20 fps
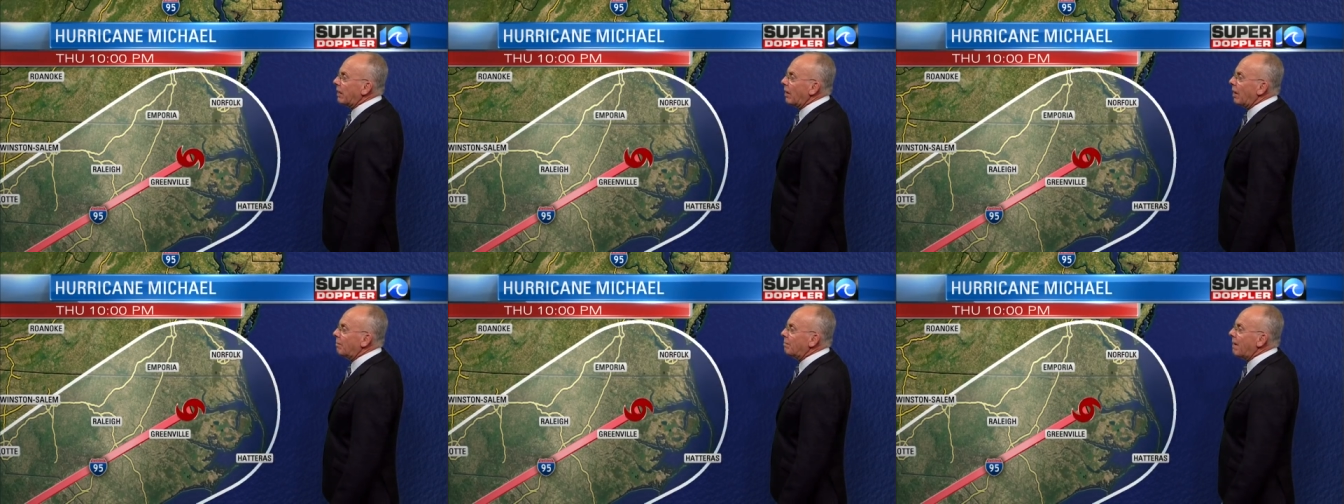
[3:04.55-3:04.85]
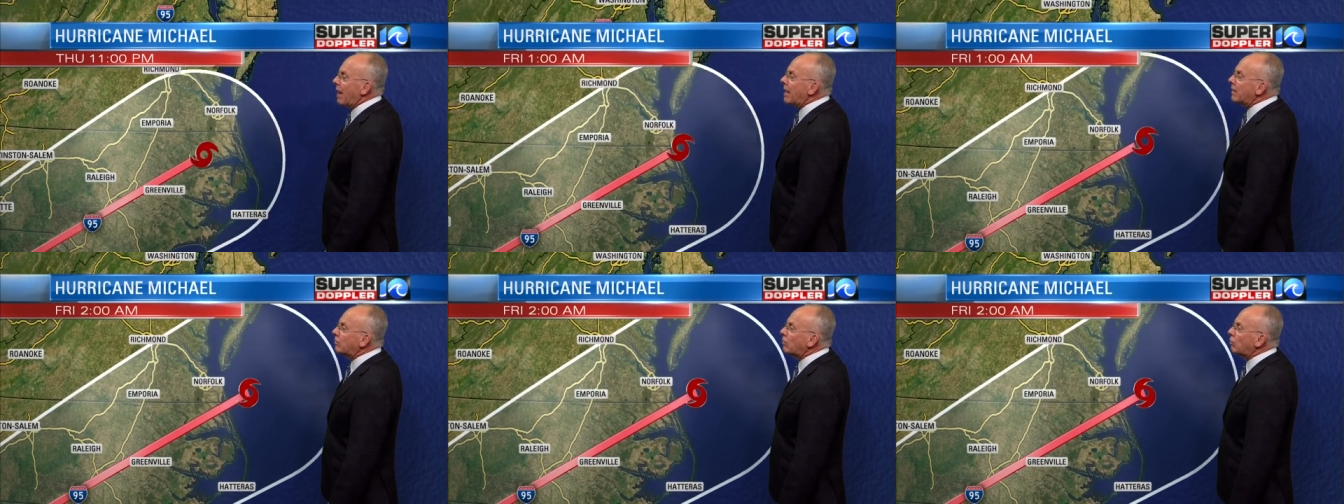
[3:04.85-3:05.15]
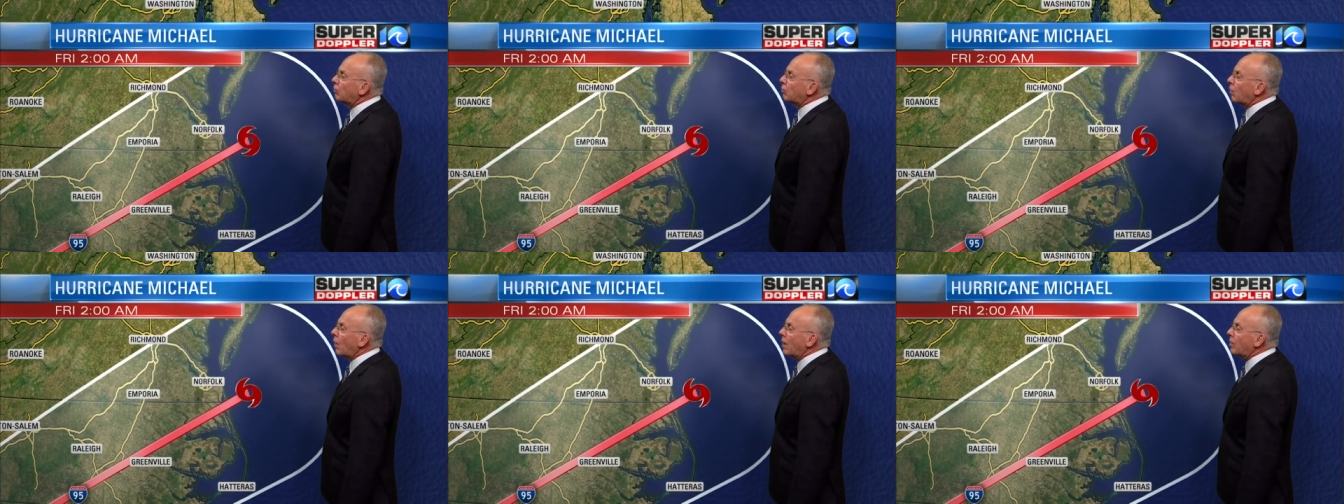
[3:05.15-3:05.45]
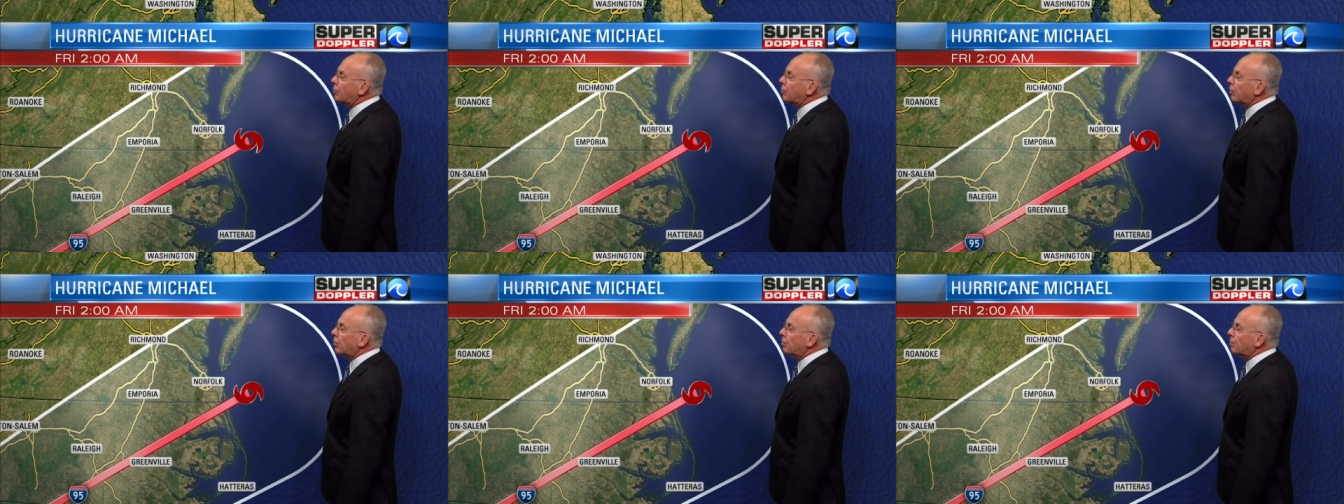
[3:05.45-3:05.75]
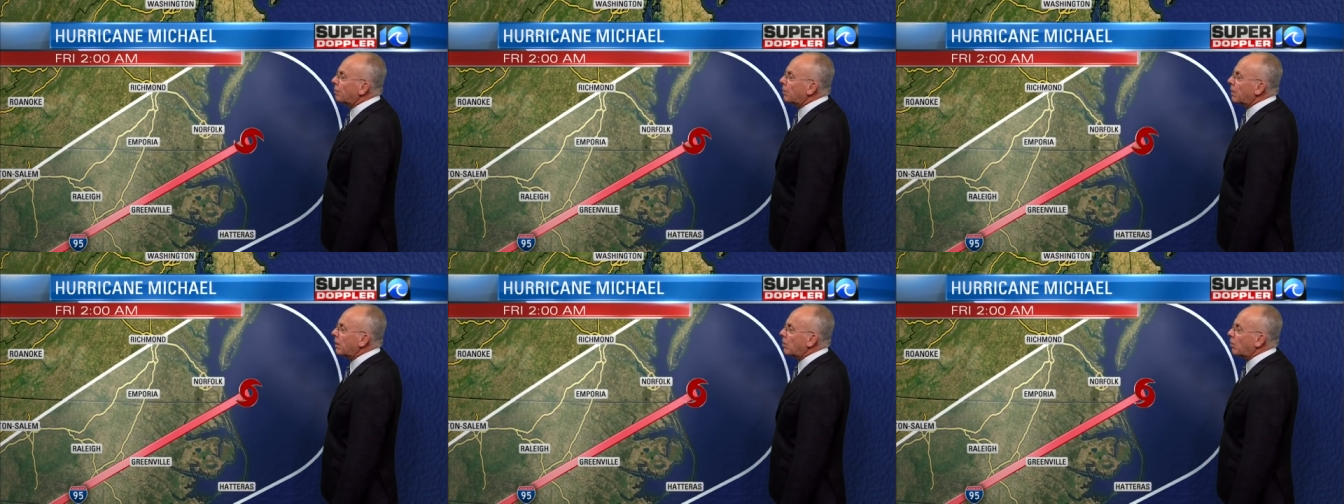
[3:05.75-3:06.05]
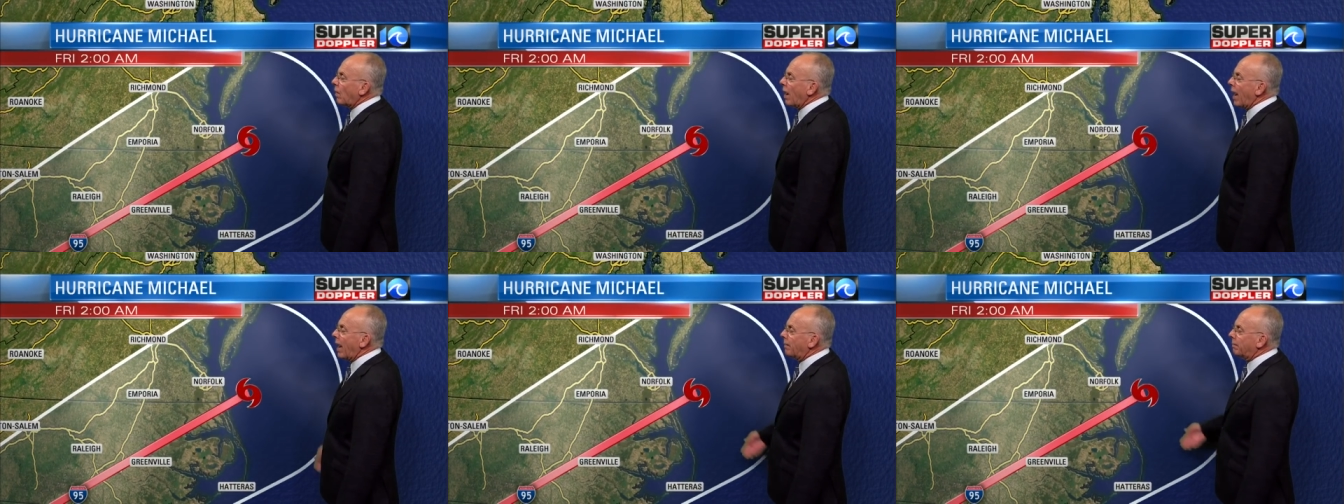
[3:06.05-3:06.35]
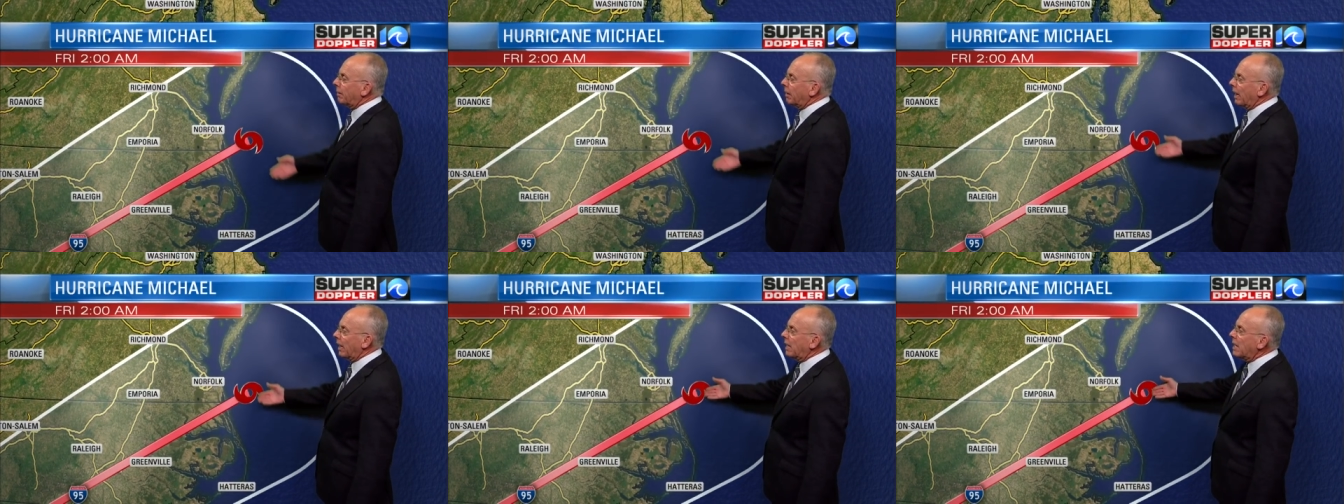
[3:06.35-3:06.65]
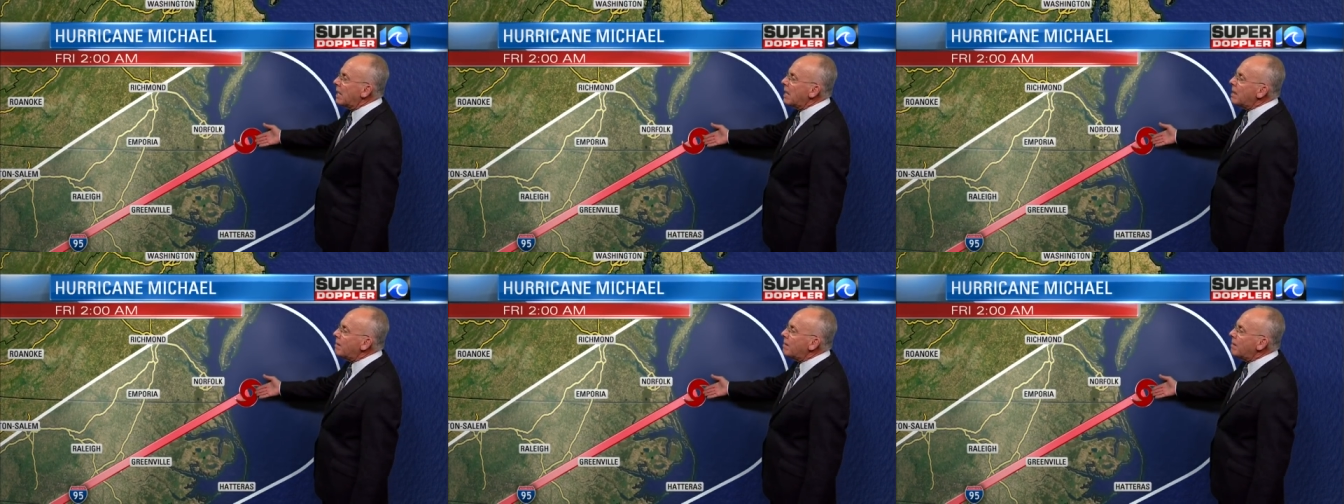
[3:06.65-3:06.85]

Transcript: Now, it makes its way through pretty rapidly.